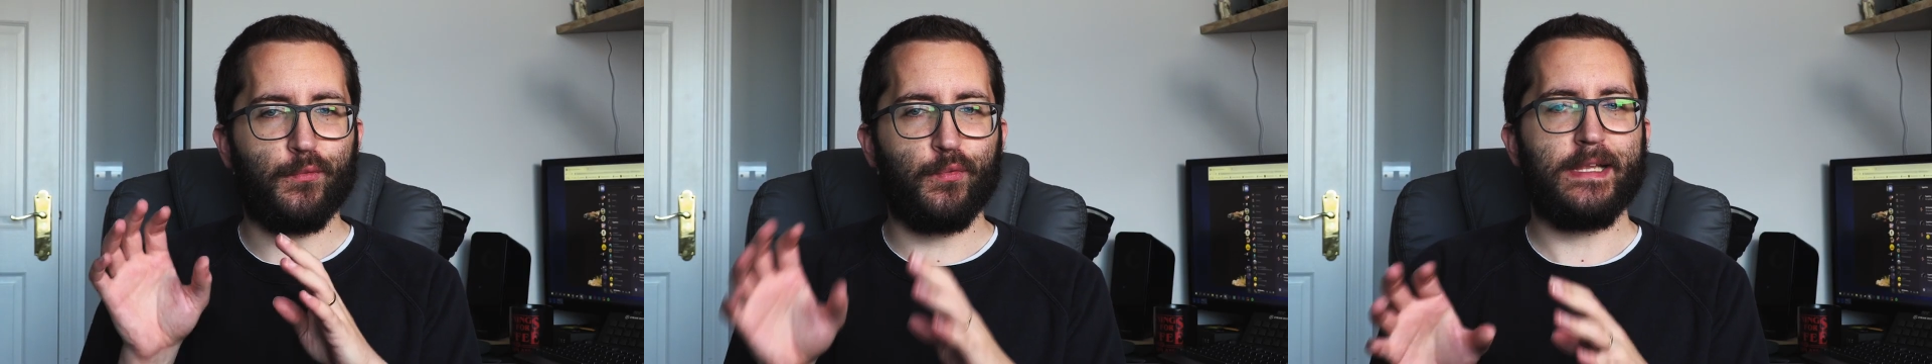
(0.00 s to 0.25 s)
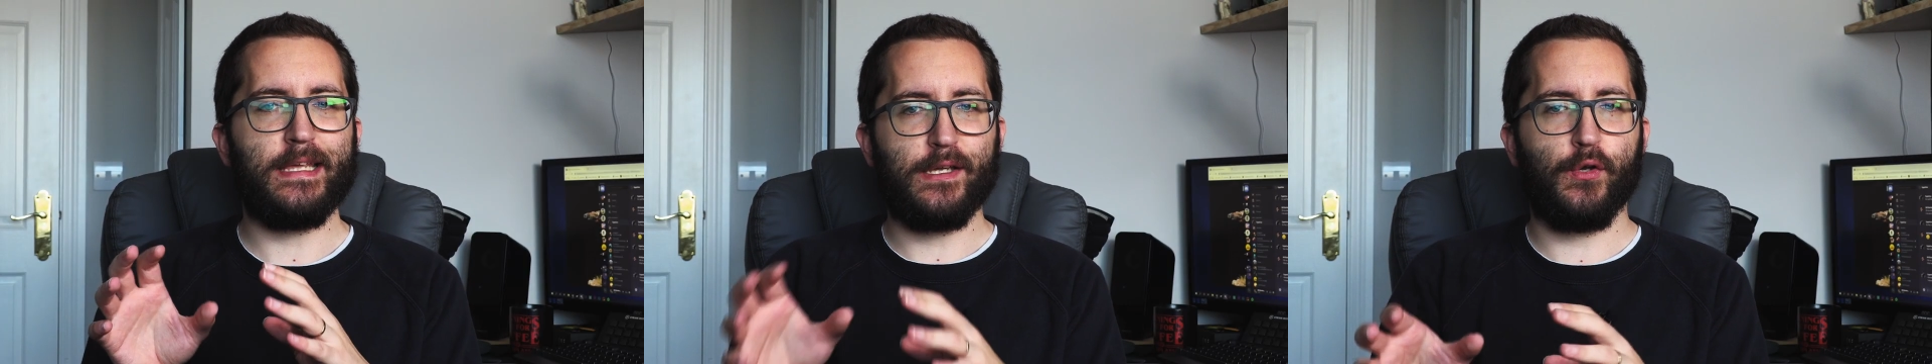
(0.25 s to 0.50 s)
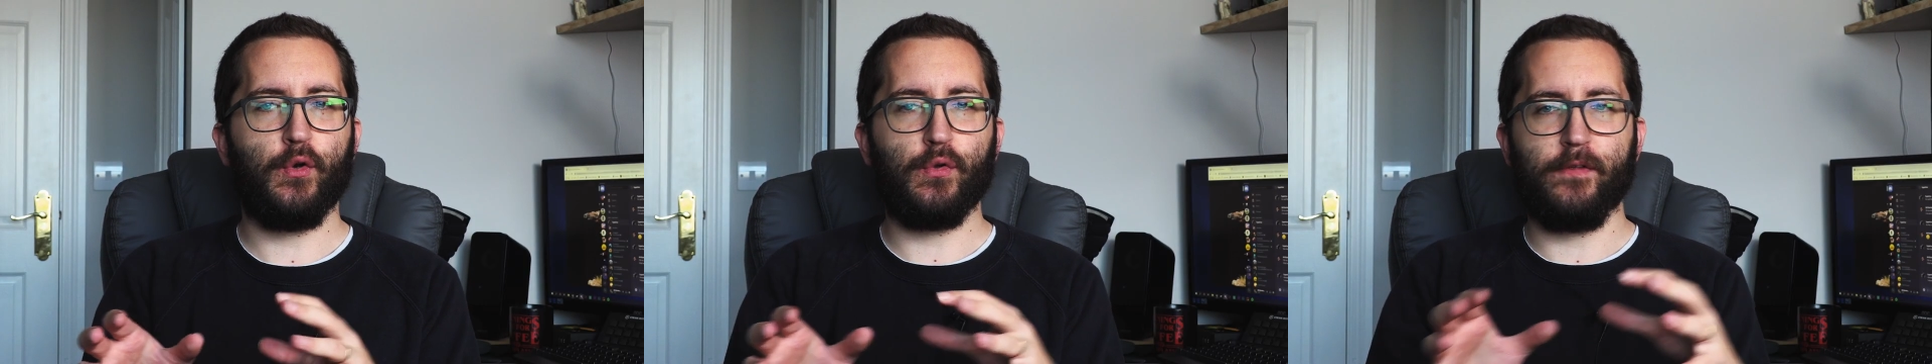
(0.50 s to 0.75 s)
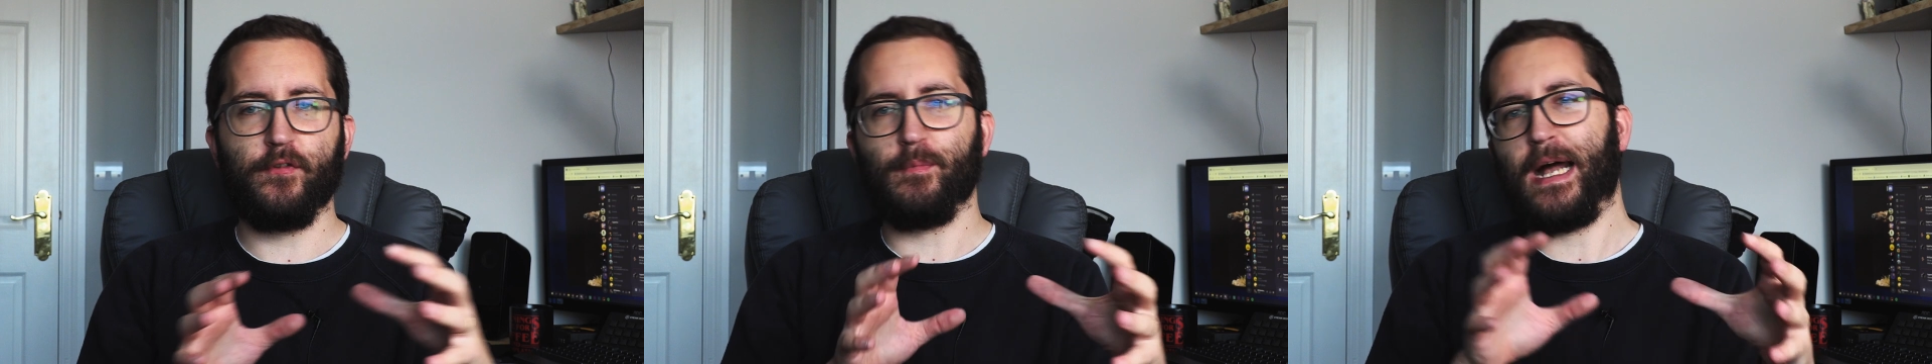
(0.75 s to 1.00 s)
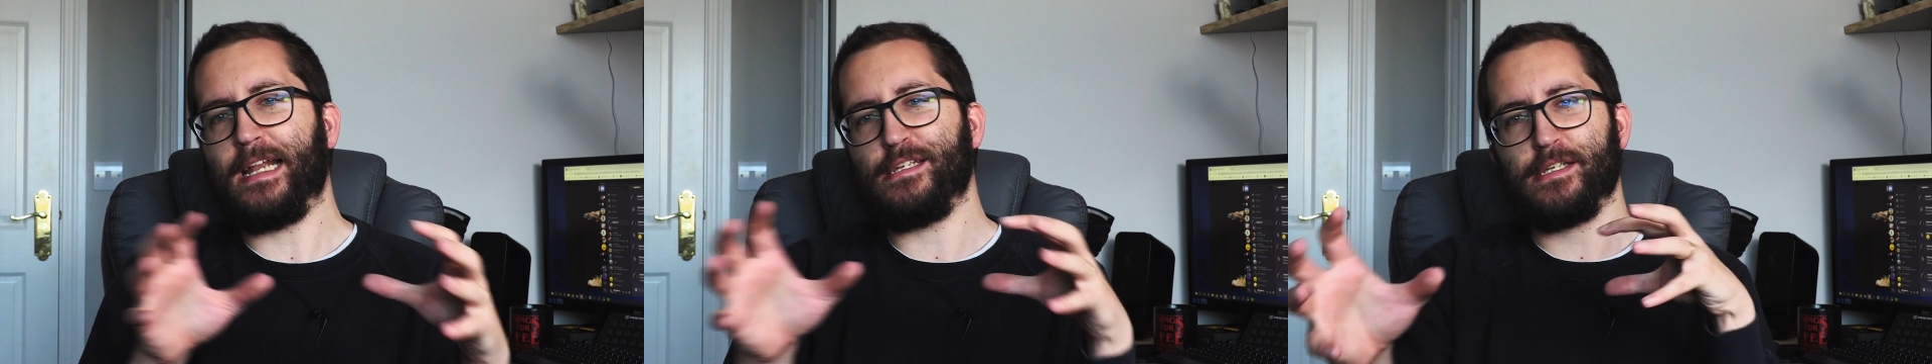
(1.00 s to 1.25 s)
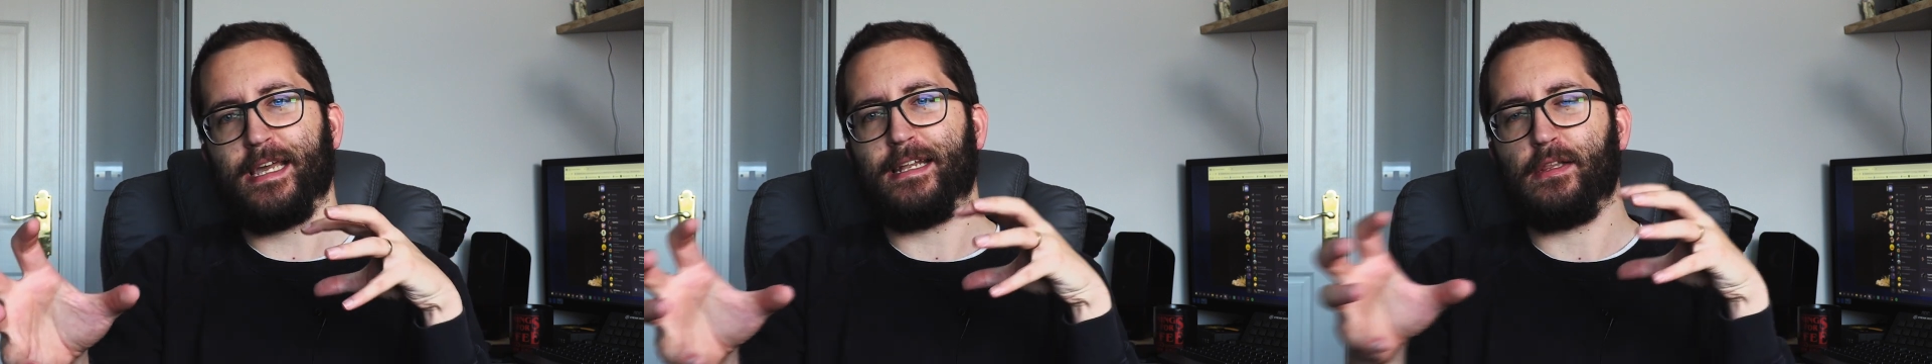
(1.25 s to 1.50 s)
really cool if you
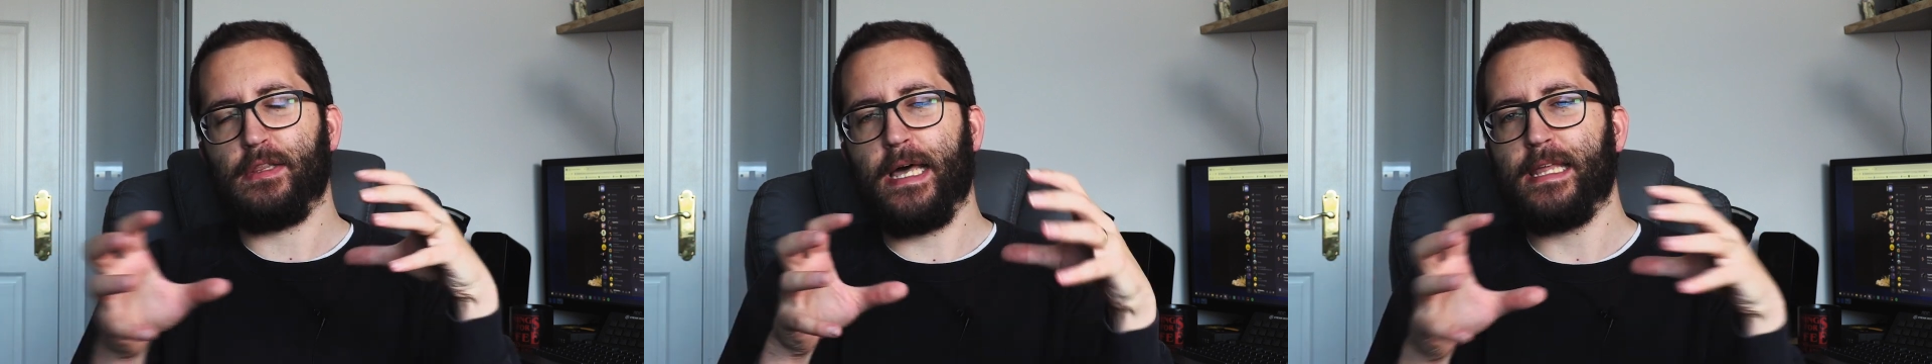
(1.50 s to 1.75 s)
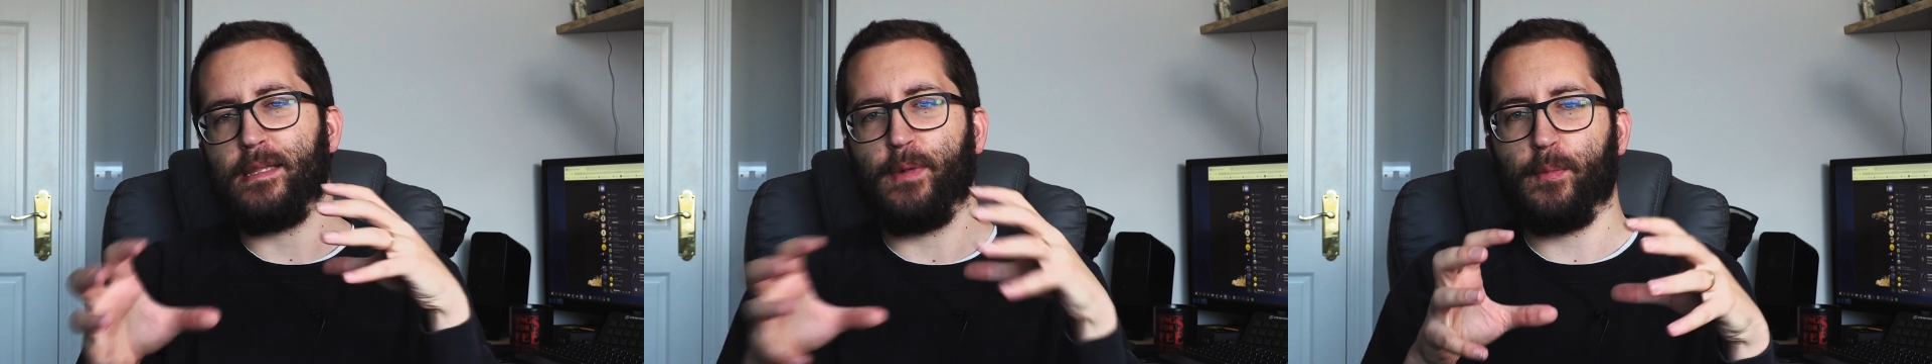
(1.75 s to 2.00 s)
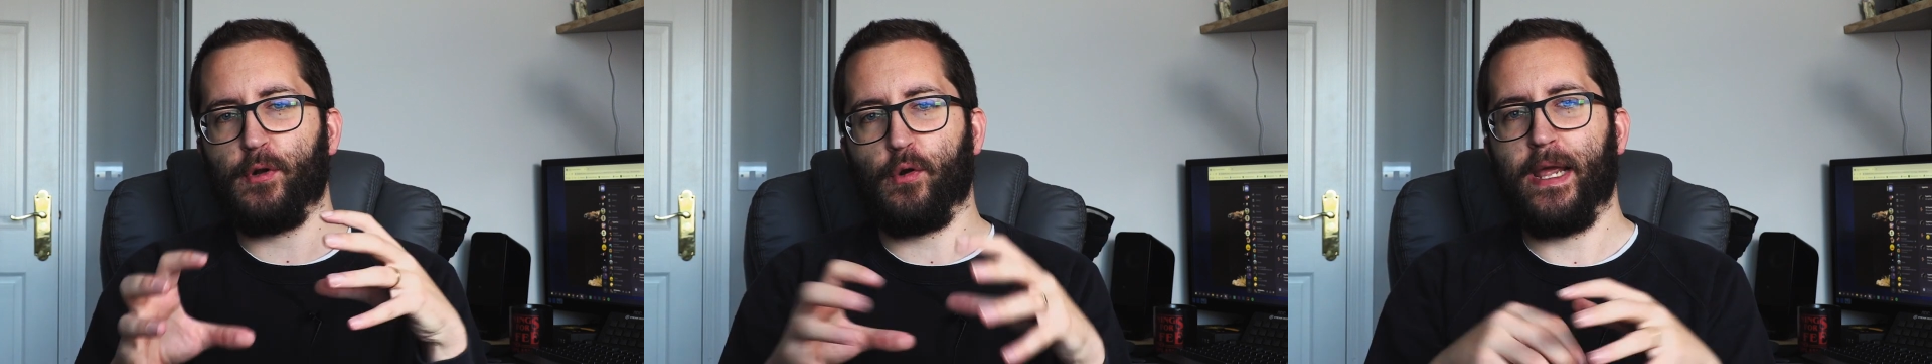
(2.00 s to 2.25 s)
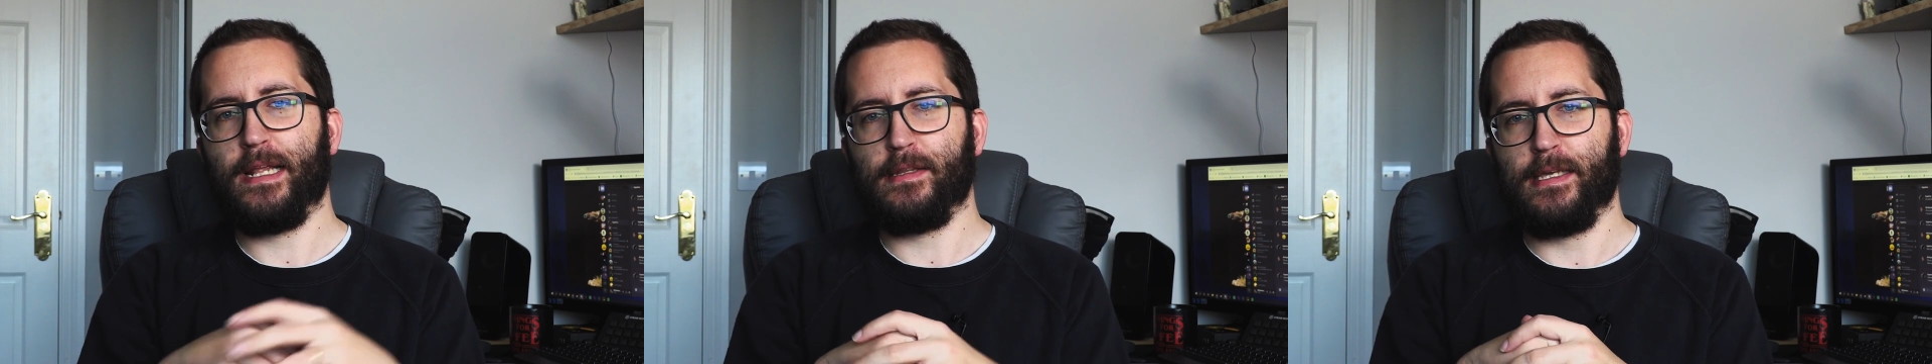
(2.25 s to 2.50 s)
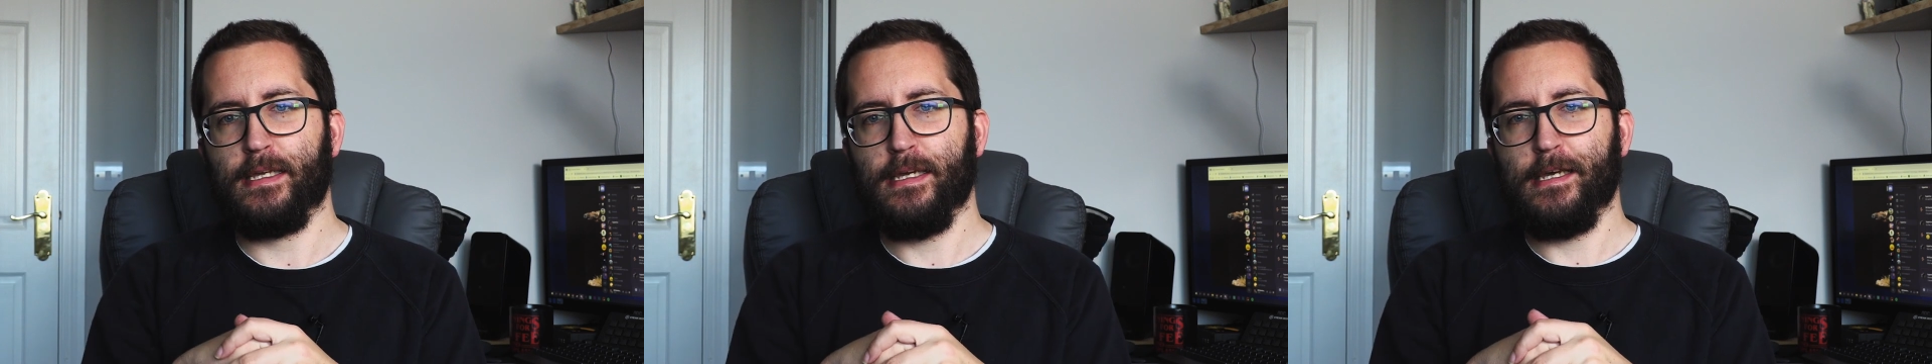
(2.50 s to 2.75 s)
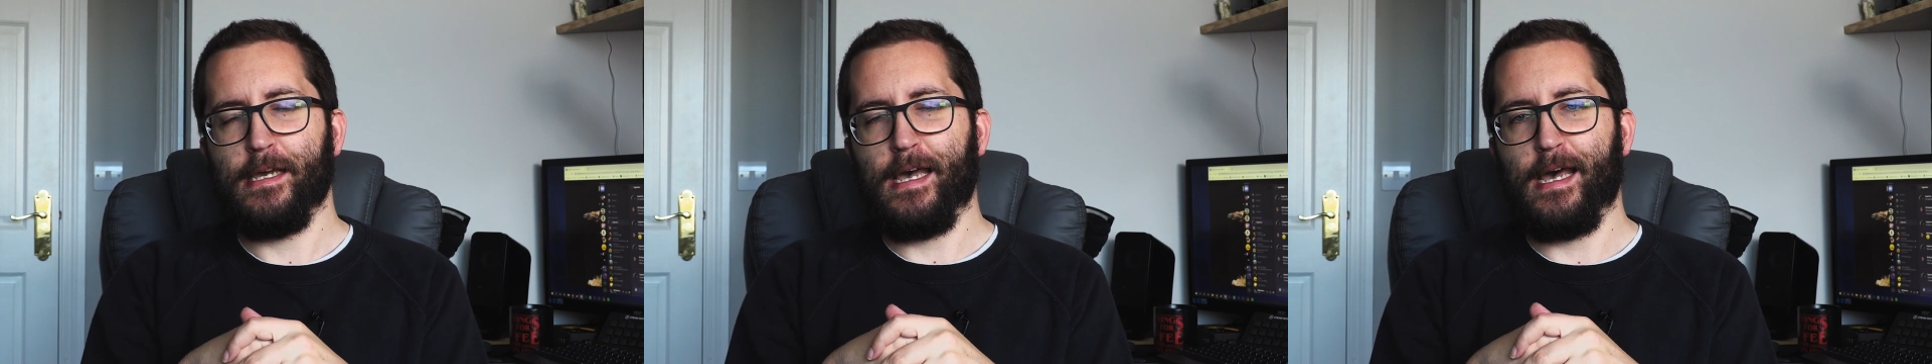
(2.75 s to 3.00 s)
managed to kind of line them up correctly. Mm-hmm.